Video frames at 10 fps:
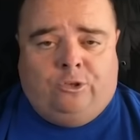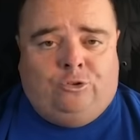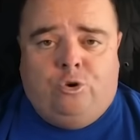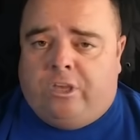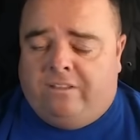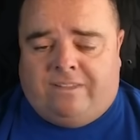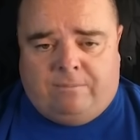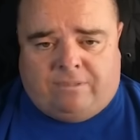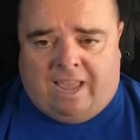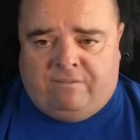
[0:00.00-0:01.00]
You can
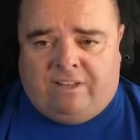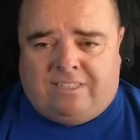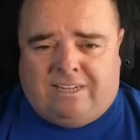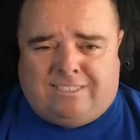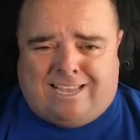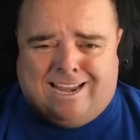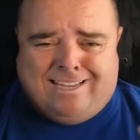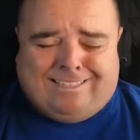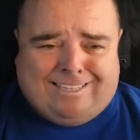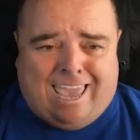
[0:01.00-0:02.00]
deep dive into this, and
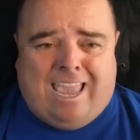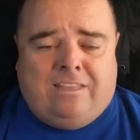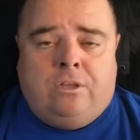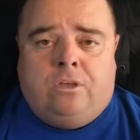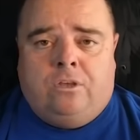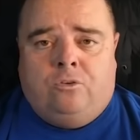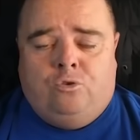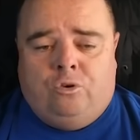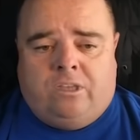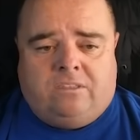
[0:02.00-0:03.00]
again,
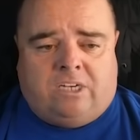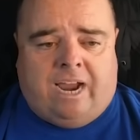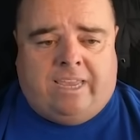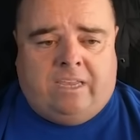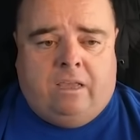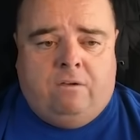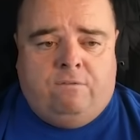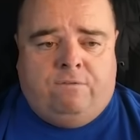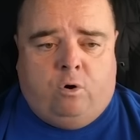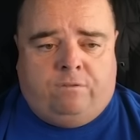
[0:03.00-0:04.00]
you can try it
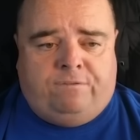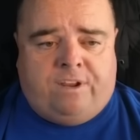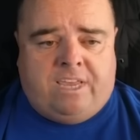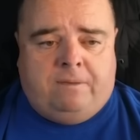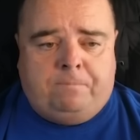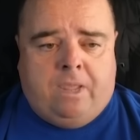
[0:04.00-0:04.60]
for free.